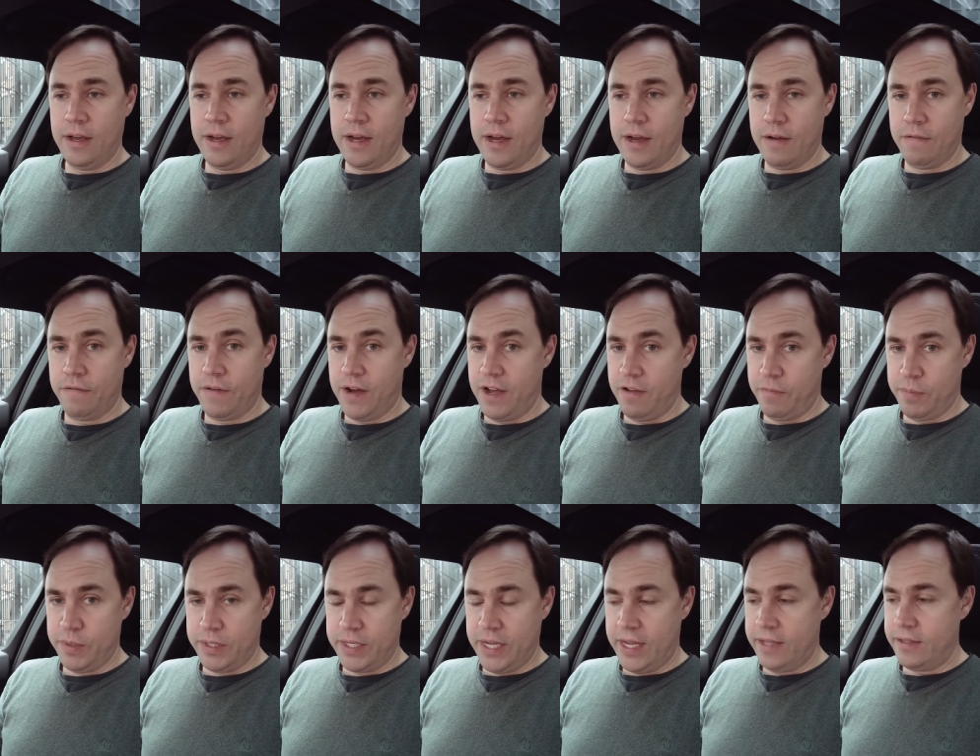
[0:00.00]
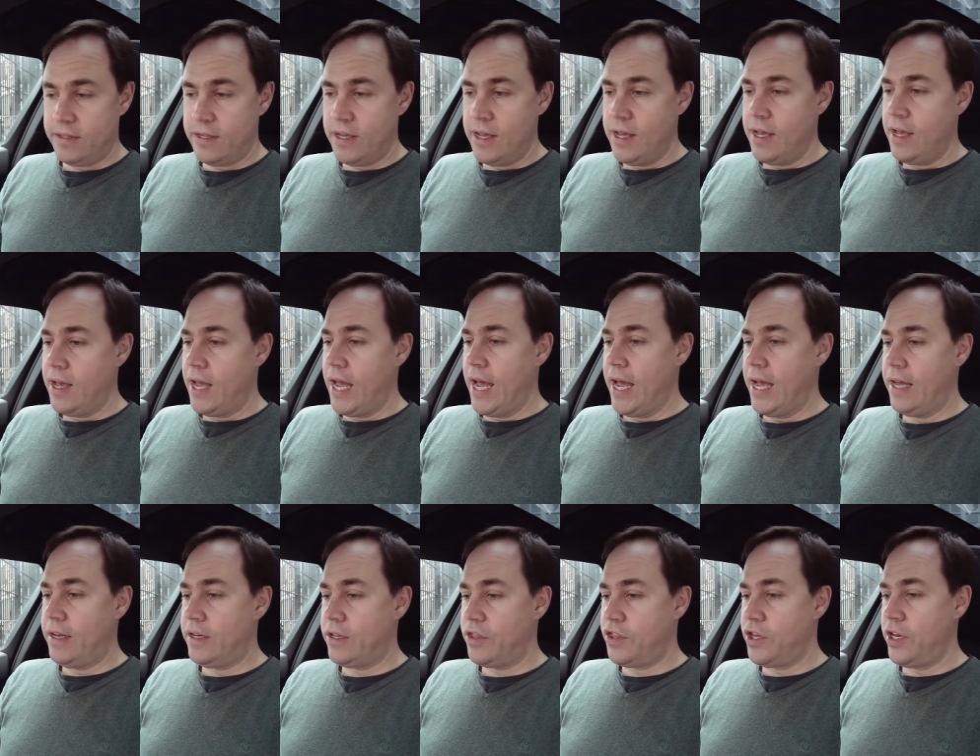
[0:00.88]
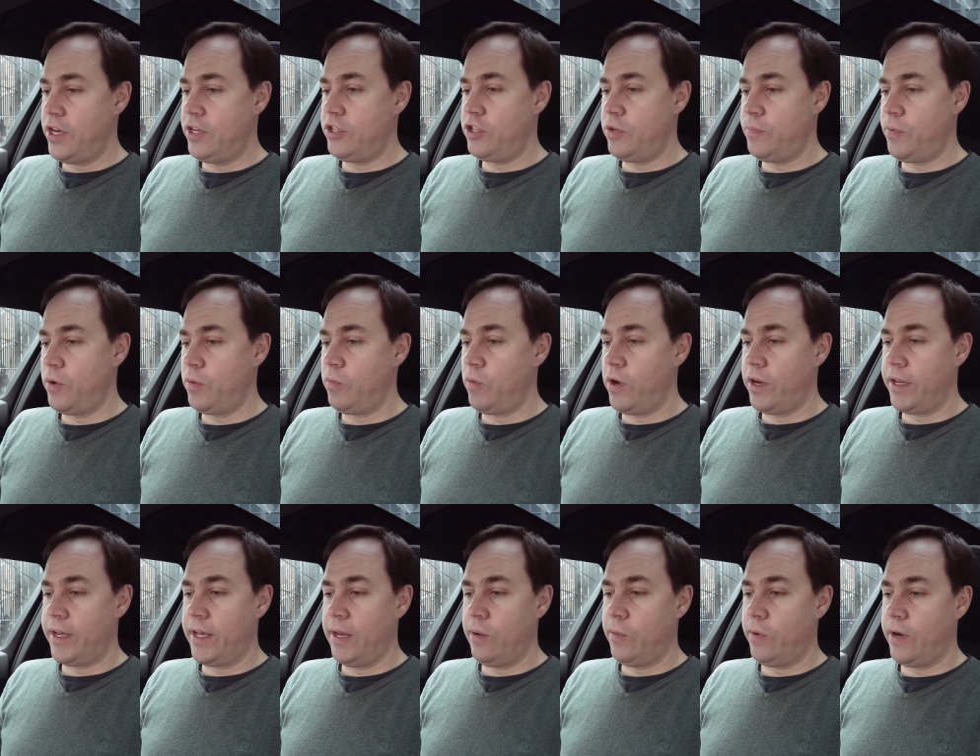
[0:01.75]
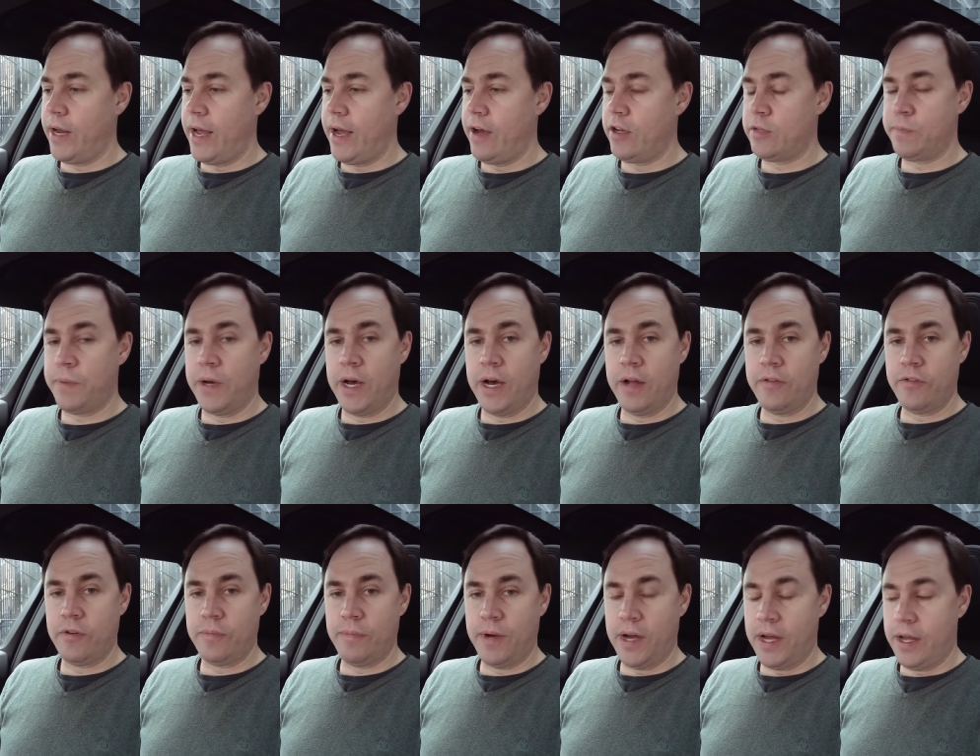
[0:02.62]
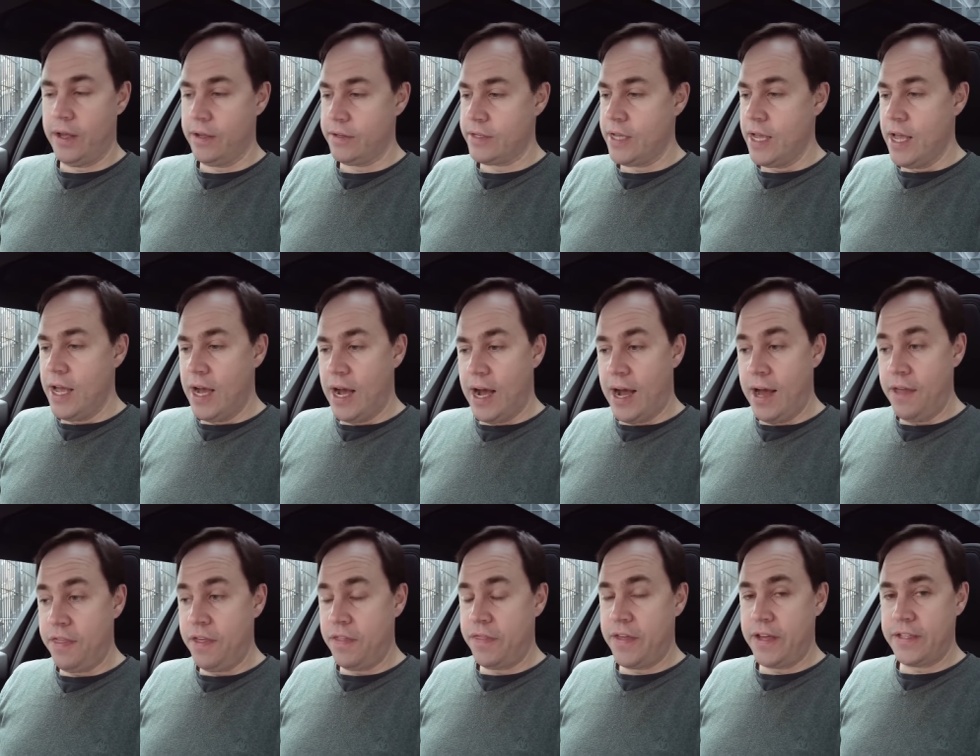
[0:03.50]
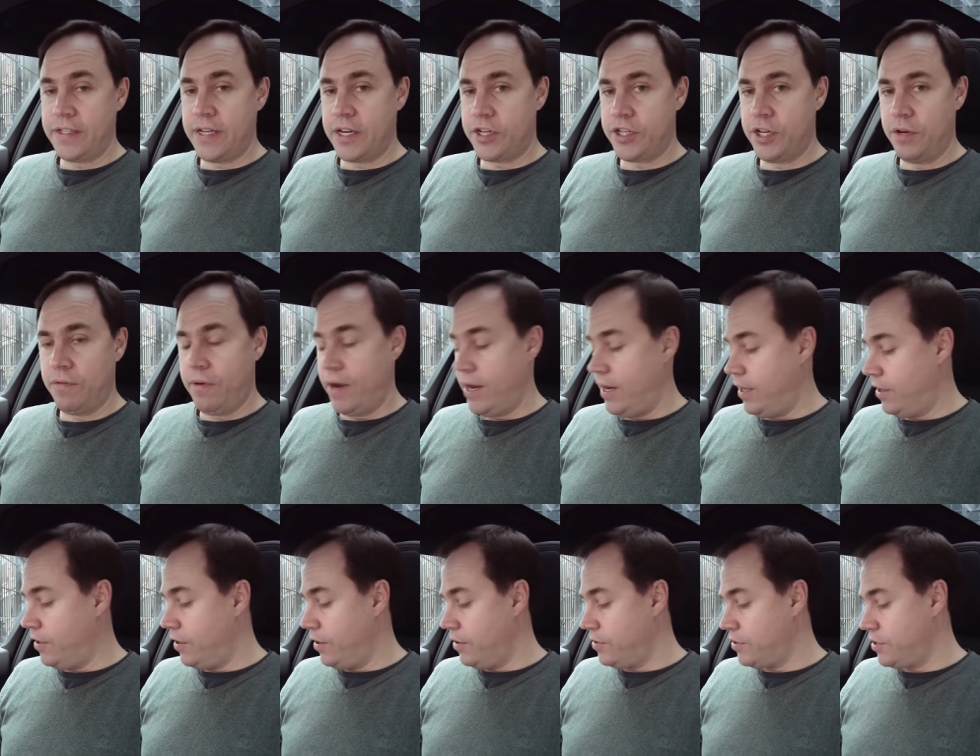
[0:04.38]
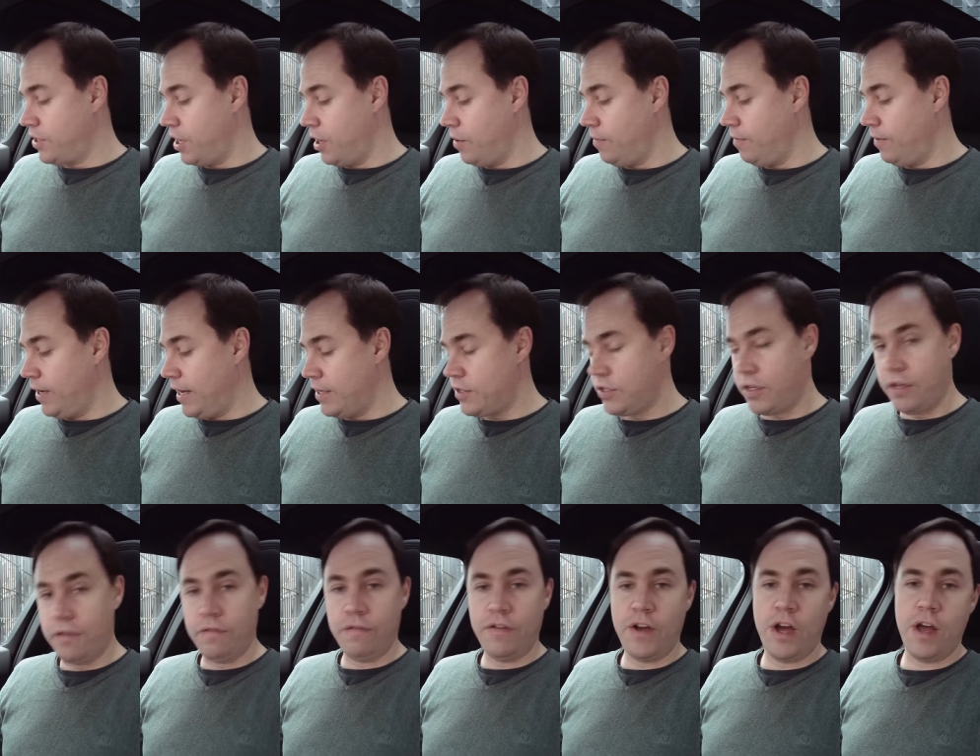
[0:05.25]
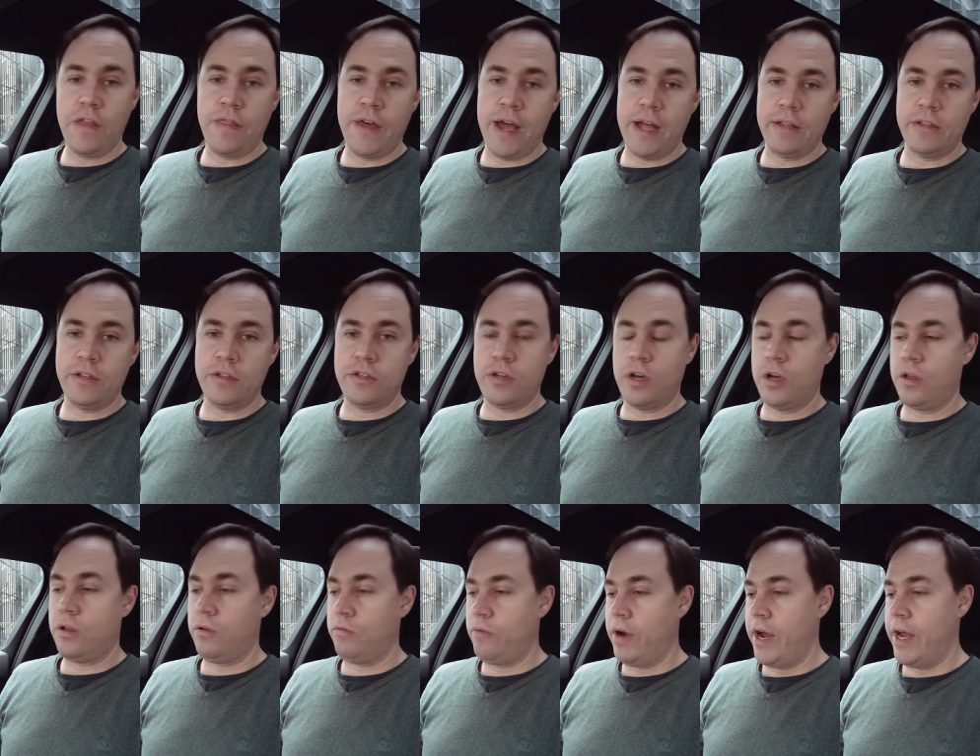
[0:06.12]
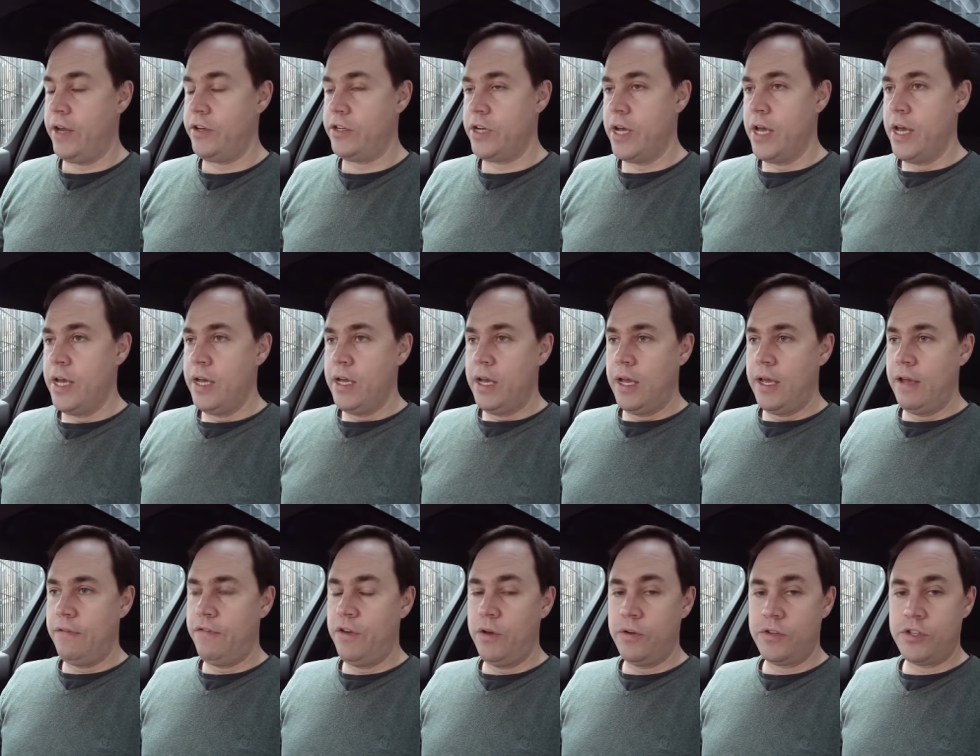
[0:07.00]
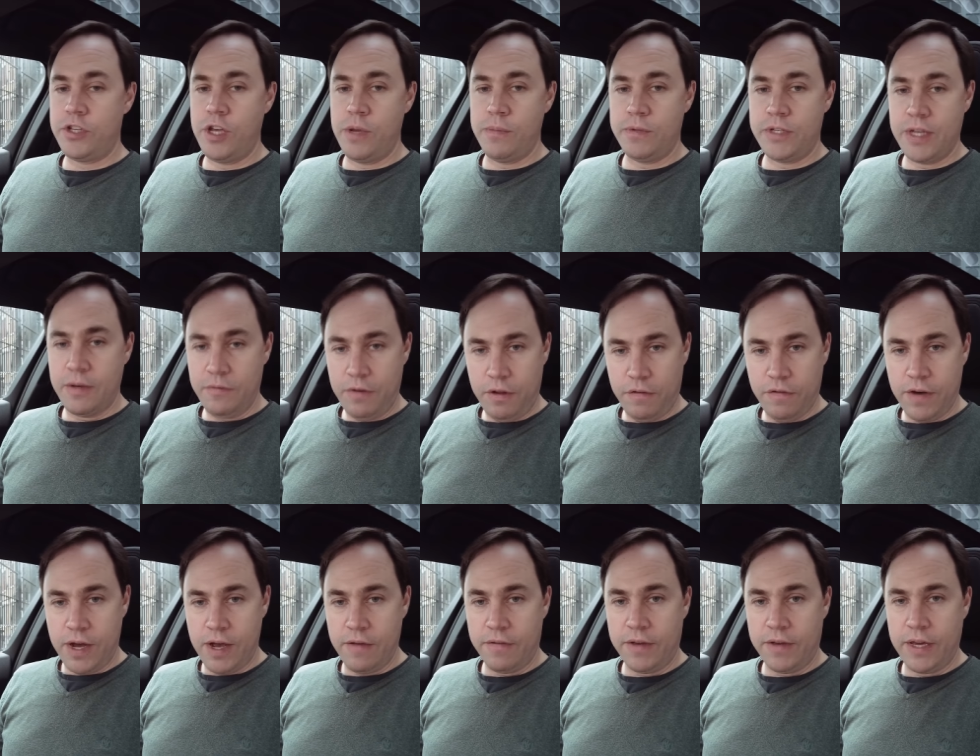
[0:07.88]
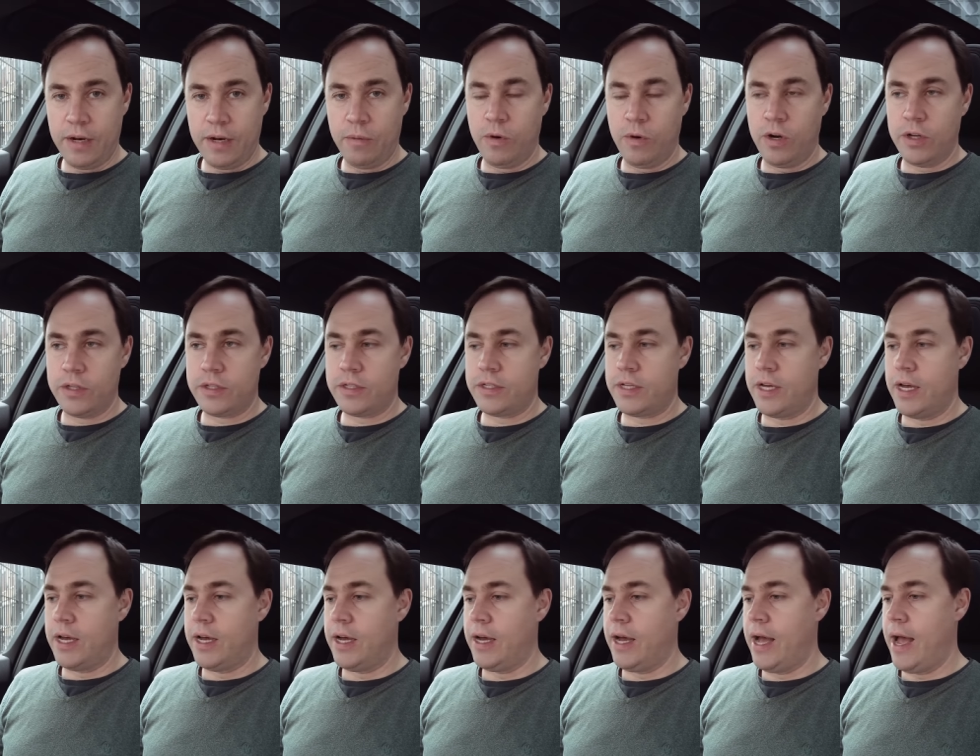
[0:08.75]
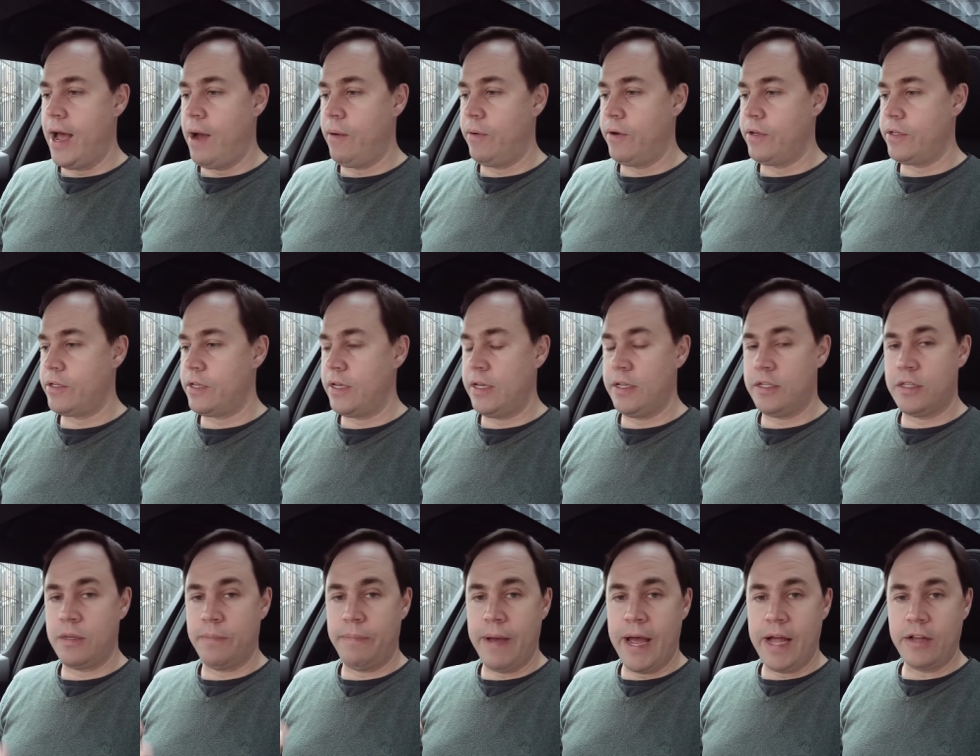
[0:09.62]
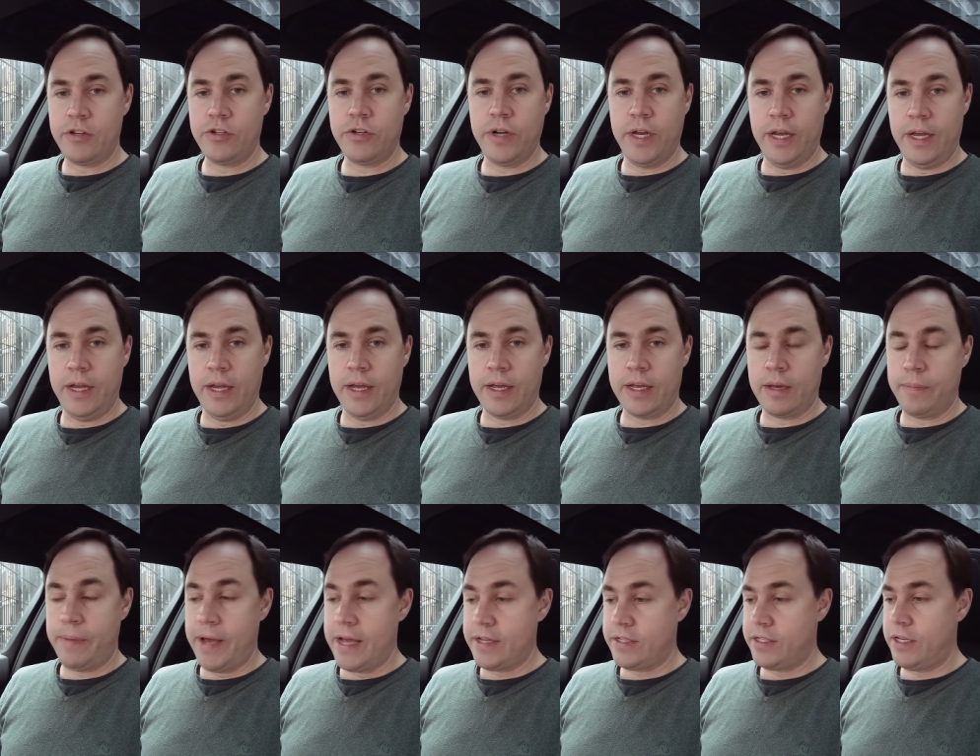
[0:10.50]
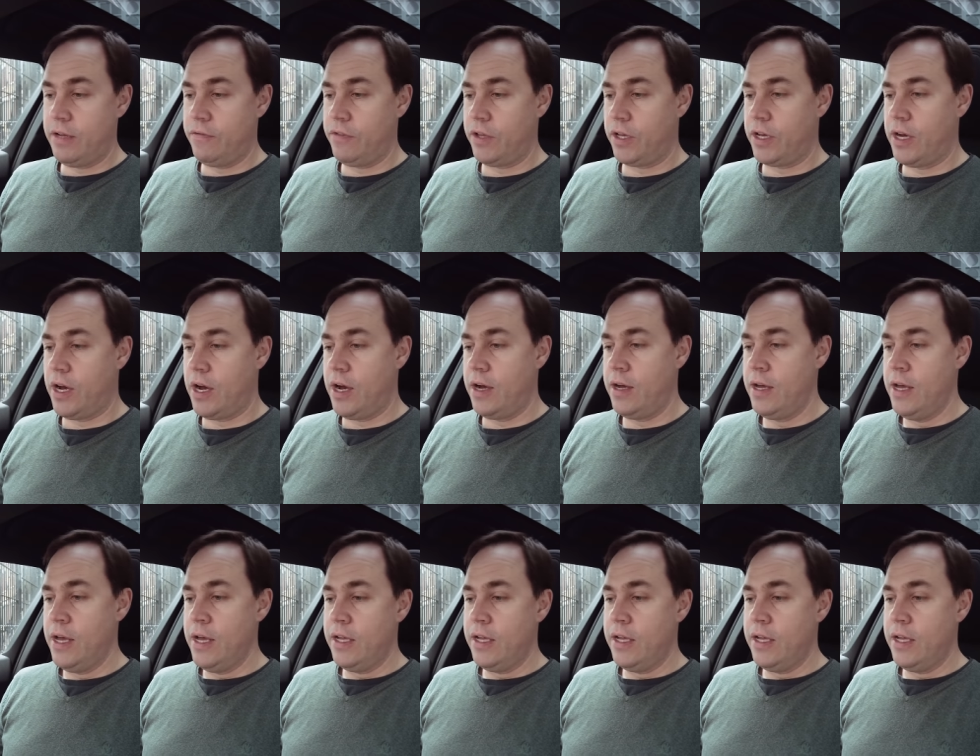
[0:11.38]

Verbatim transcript: Uh, five percent, and thirty-two point one kilowatt hours per one hundred miles. I think that's actually really good. So let's convert that to total range. If you assume seventy-five kilowatt uh, hours is the battery capacity of the car,